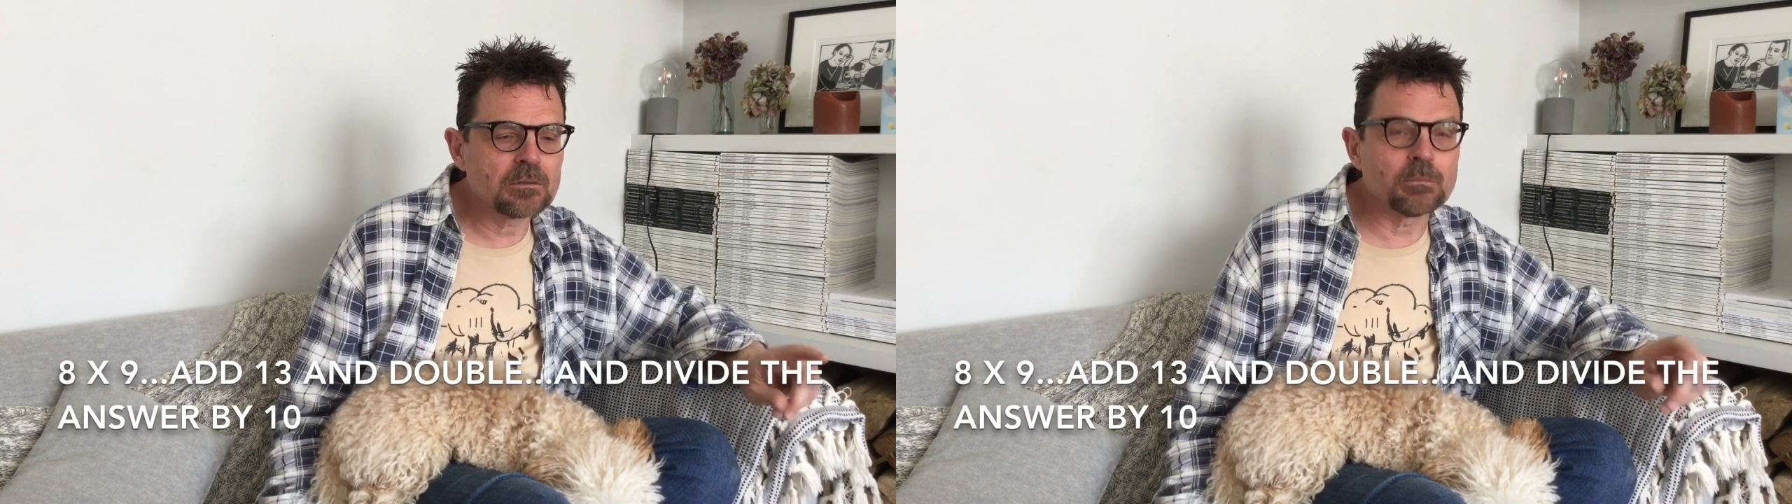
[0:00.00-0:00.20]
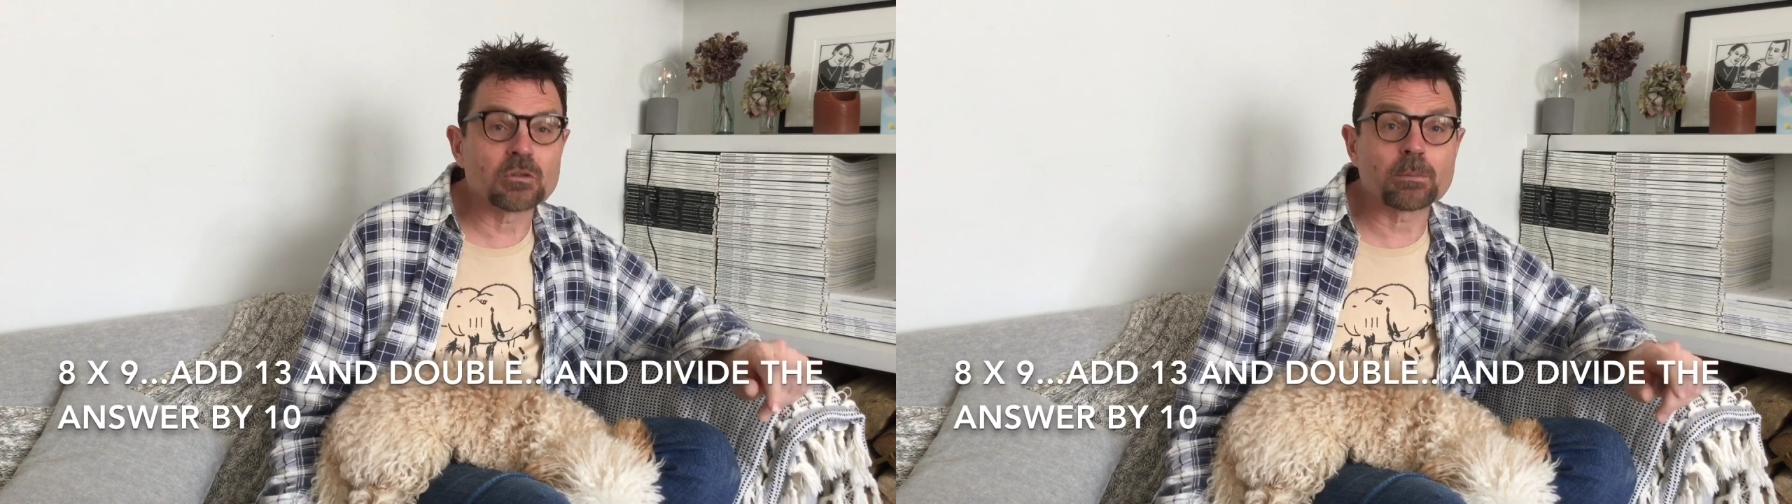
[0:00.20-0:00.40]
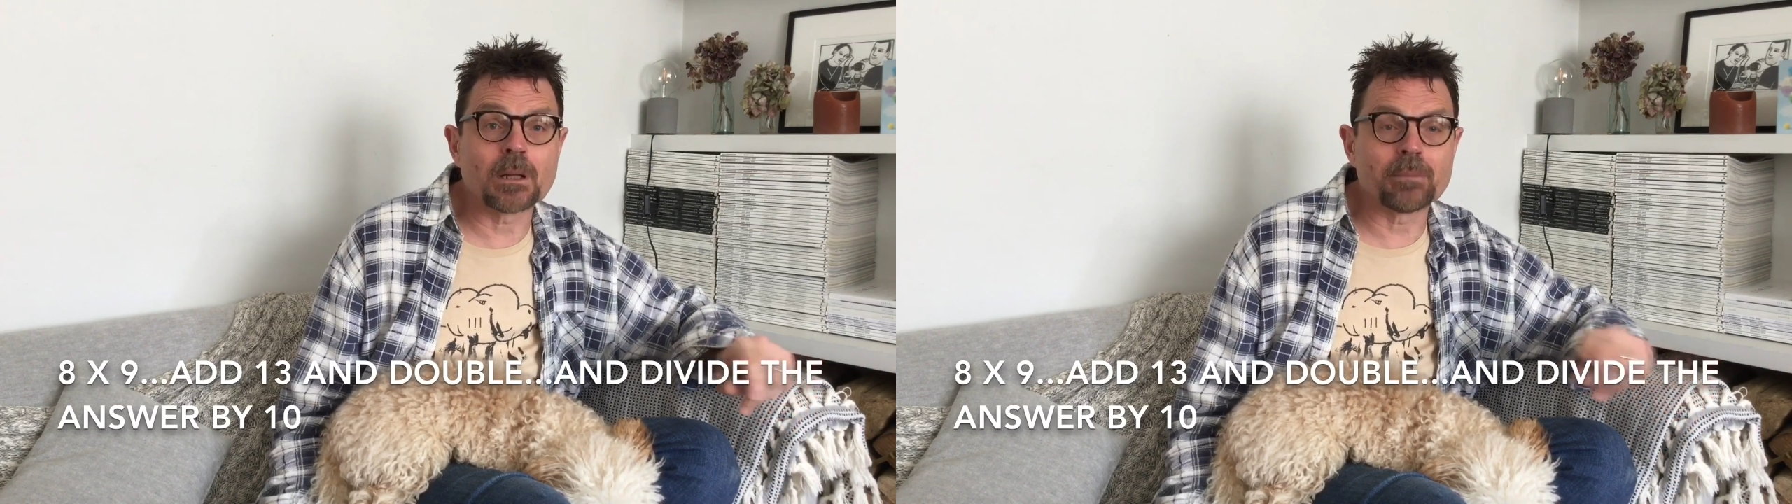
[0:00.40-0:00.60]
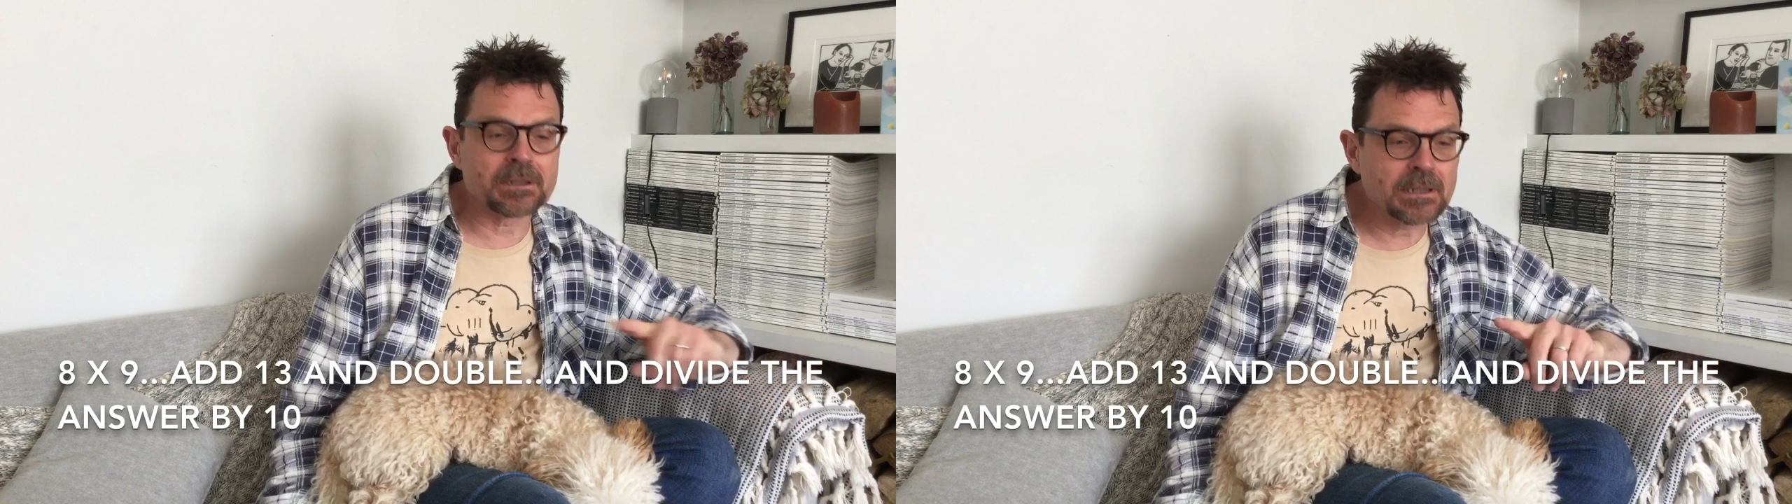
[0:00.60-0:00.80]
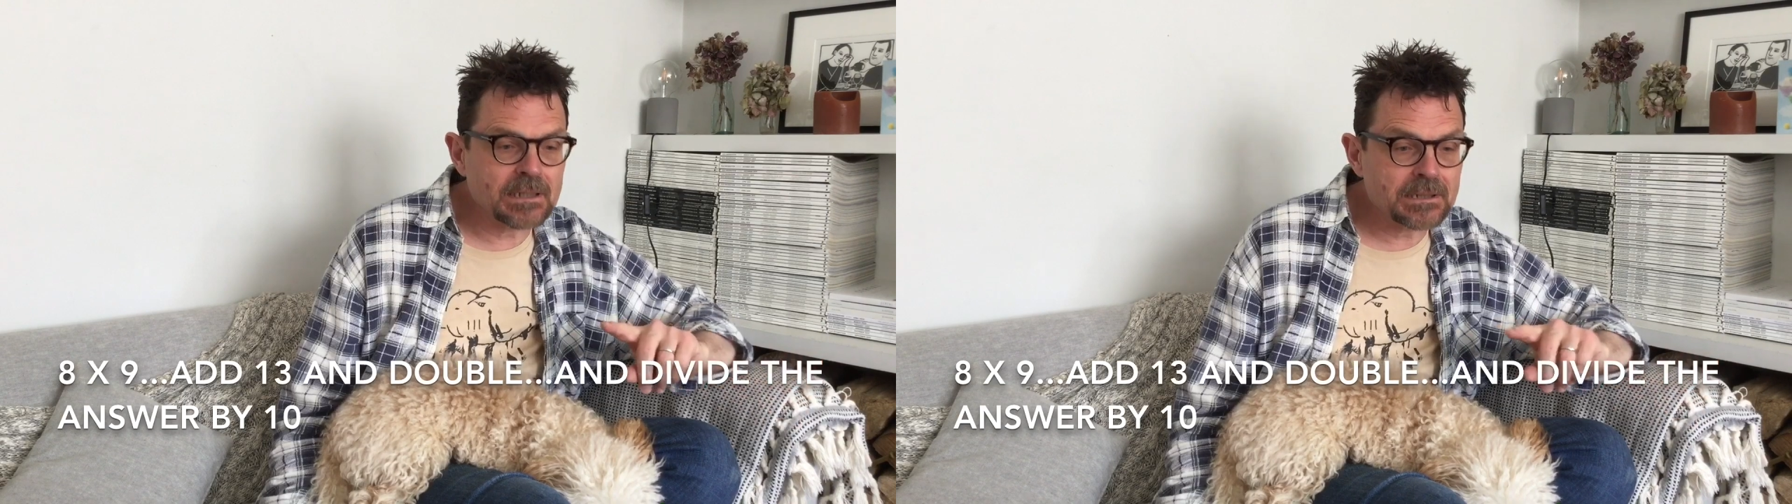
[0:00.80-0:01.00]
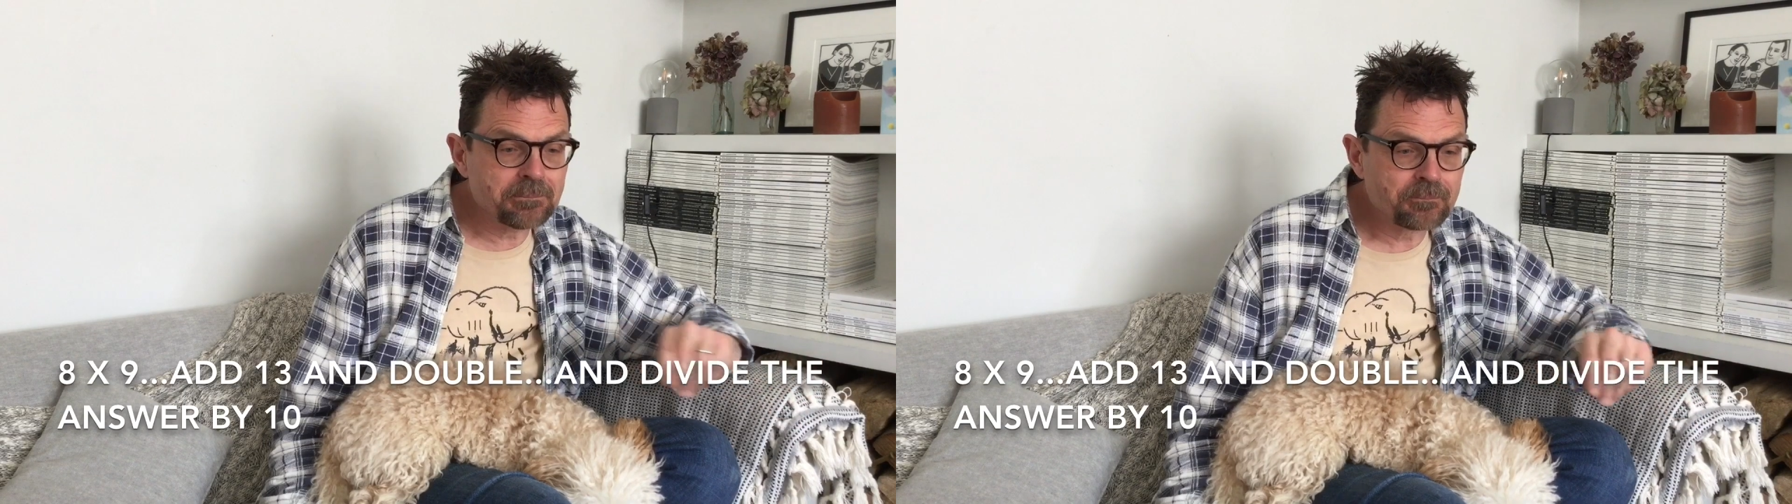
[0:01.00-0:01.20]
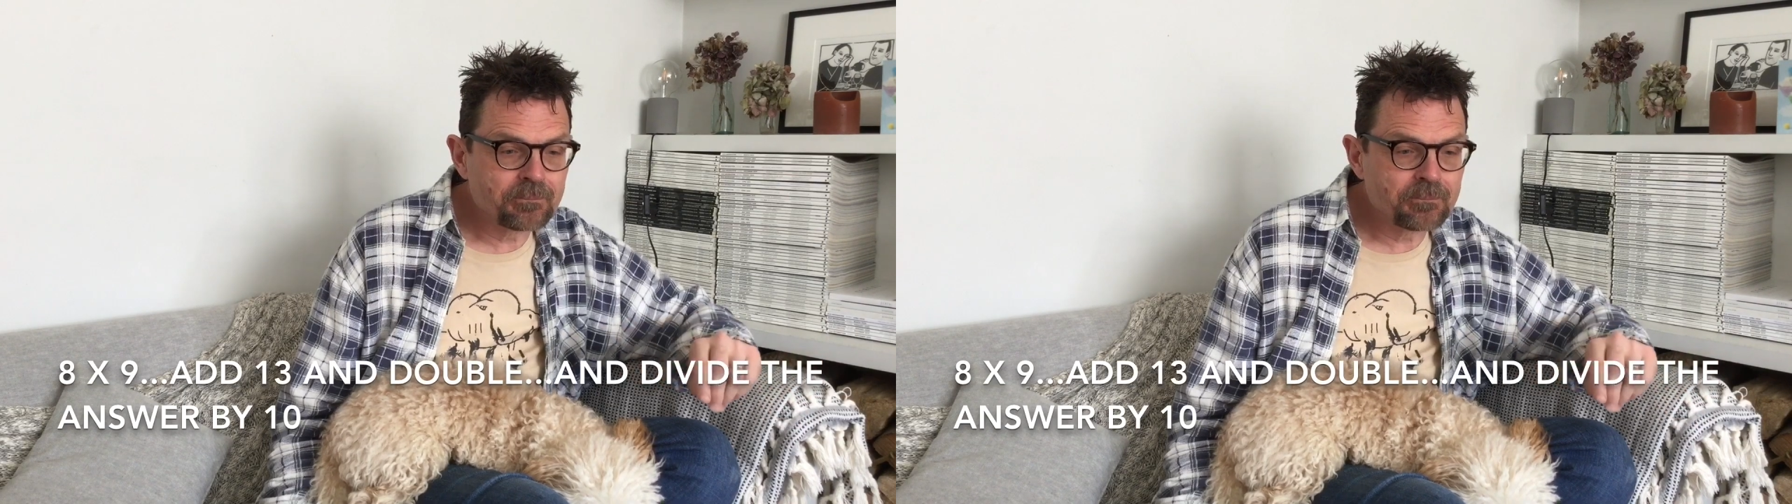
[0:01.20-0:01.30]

multiplied by 9.